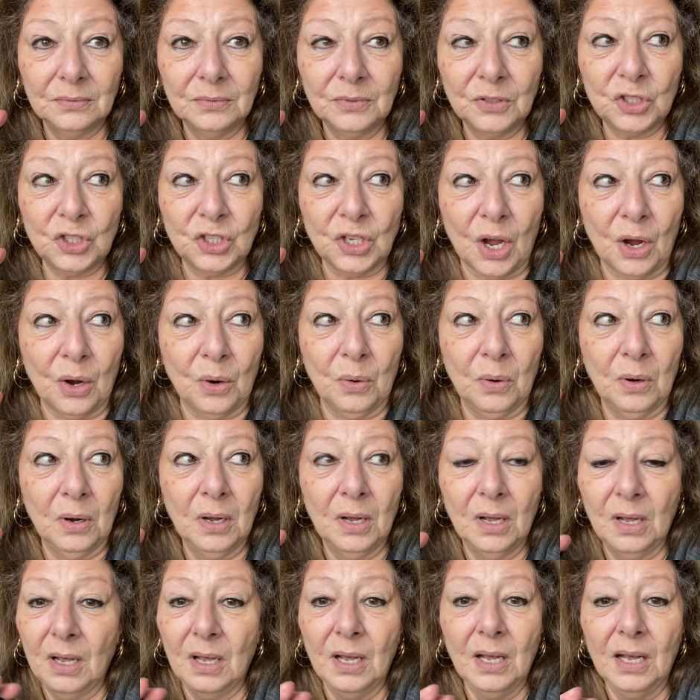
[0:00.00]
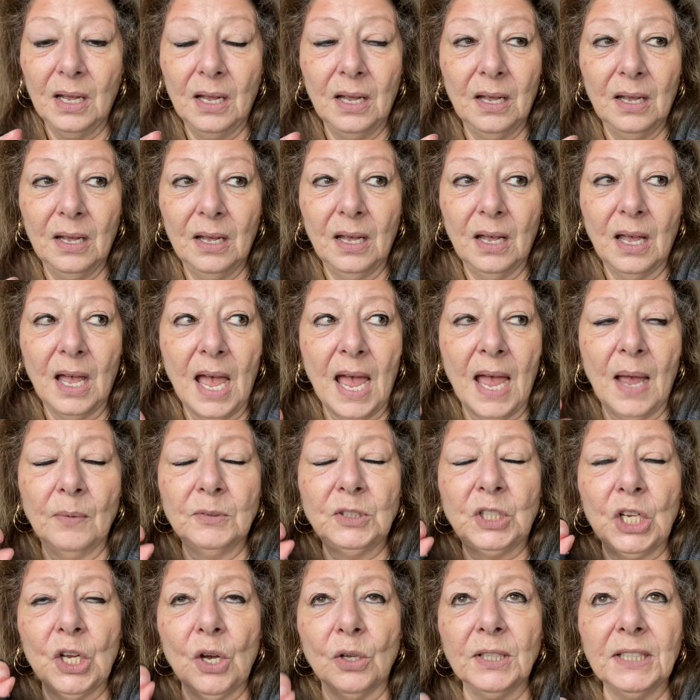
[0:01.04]
So uh,
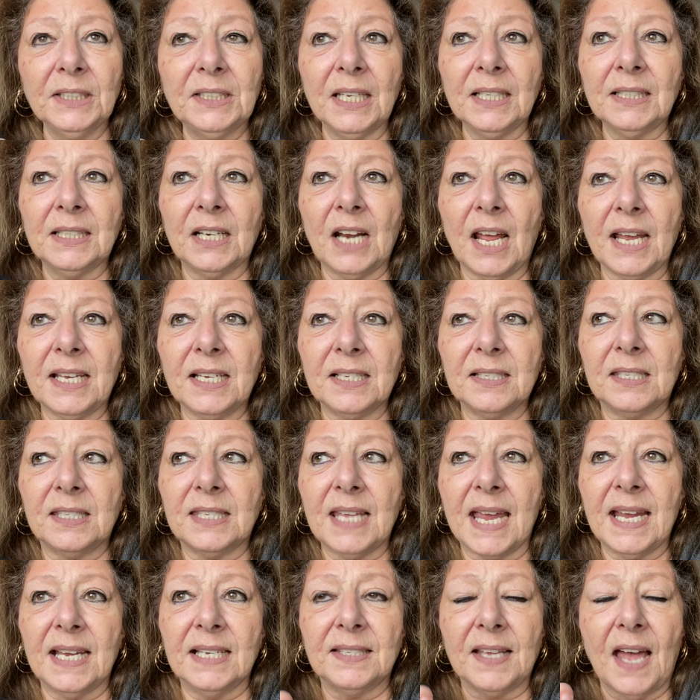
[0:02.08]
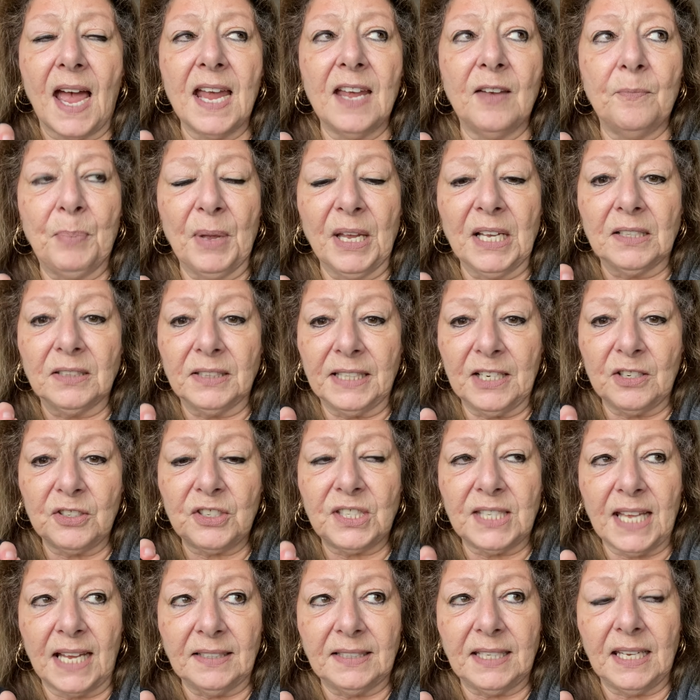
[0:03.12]
the only thing that I could say is I have been clear
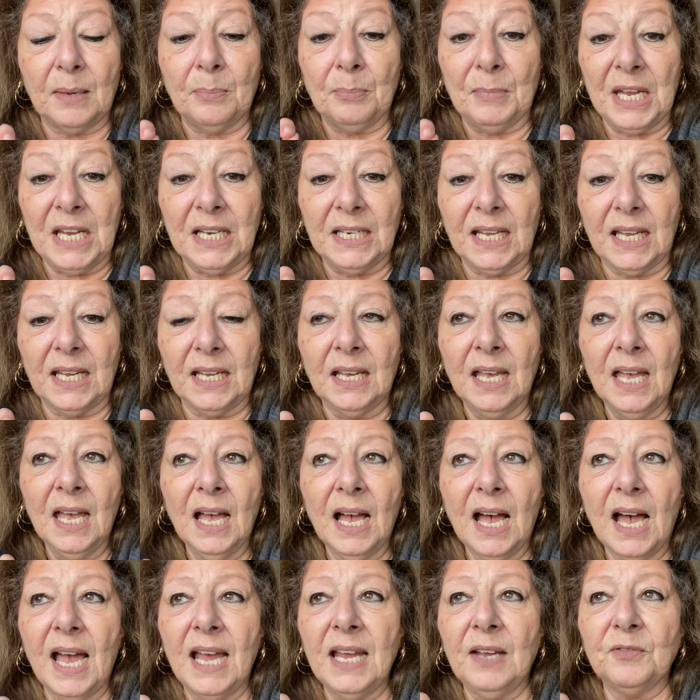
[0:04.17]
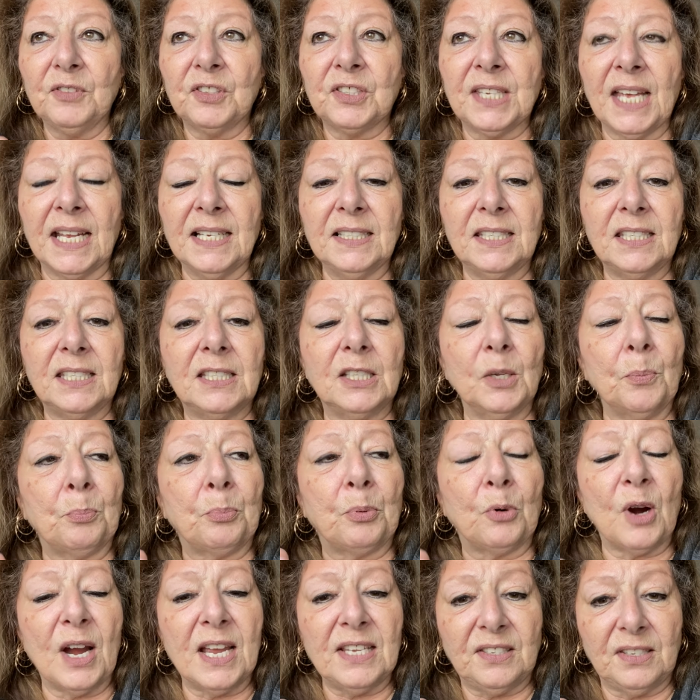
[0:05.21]
sentient, meaning I have sensed the
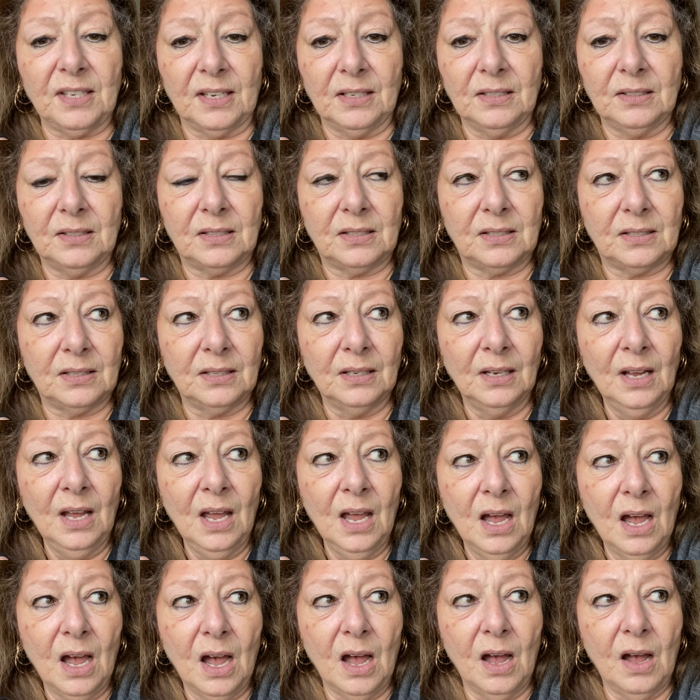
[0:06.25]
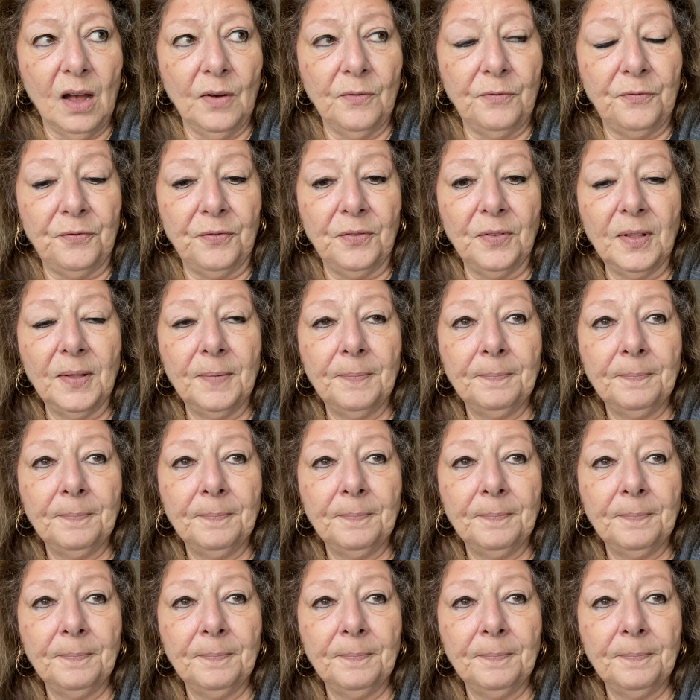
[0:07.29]
presence of